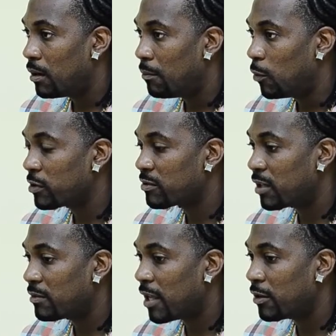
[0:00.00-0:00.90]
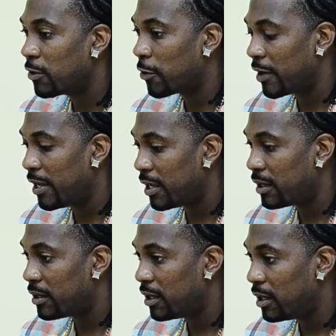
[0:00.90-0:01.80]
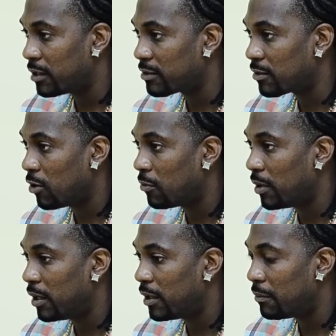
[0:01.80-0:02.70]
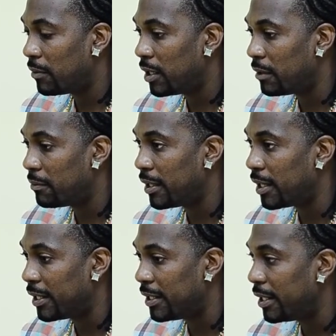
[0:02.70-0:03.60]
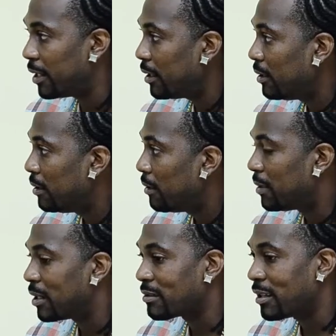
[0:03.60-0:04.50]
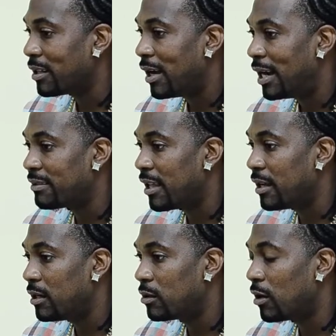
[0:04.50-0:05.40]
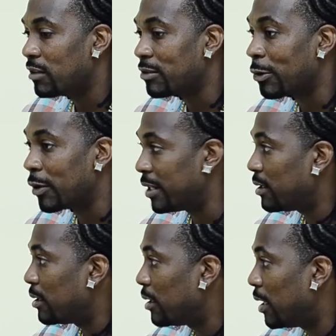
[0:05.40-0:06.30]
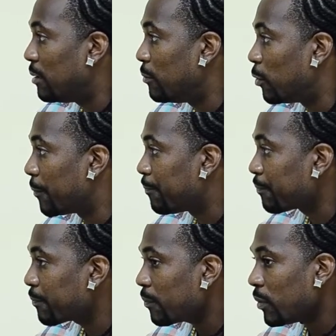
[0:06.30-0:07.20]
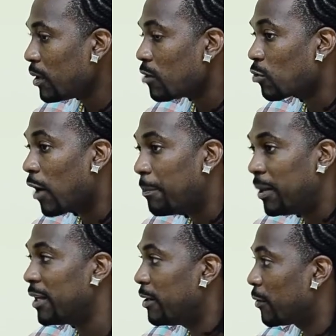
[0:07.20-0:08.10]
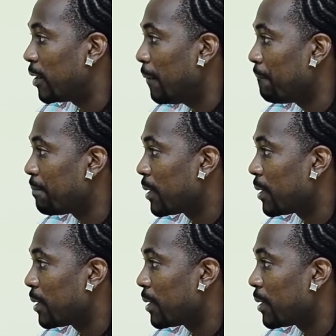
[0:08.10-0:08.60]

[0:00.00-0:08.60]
most times I could create a song by idea, because I tend now not to write anymore. So I play the rhythm,